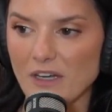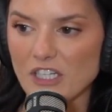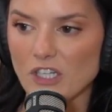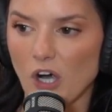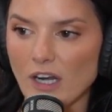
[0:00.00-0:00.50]
We
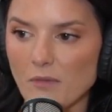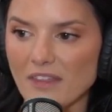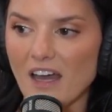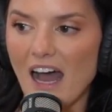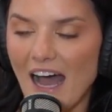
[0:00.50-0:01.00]
started
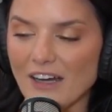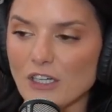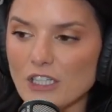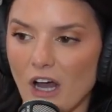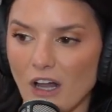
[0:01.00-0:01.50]
with a
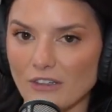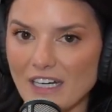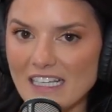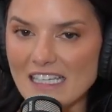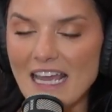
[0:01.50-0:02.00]
higher
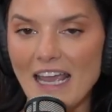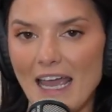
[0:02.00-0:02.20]
tolerance,